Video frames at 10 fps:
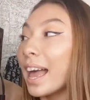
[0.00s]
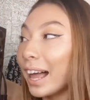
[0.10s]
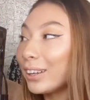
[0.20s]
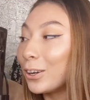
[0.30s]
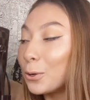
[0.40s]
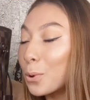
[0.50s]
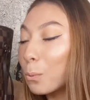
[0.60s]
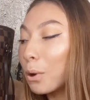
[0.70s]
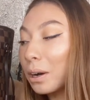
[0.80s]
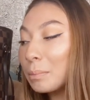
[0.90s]
Hello,
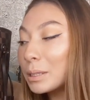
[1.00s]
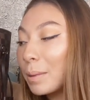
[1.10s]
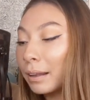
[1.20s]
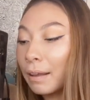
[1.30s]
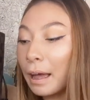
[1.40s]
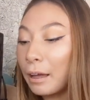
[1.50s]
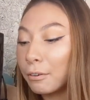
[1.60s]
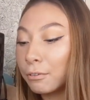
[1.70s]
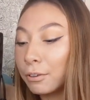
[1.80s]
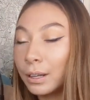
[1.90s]
welcome to my
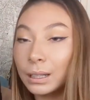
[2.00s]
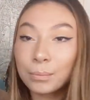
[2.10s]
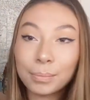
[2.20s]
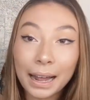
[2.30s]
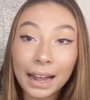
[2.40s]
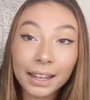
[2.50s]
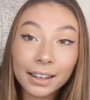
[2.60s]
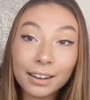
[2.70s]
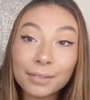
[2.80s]
life bag.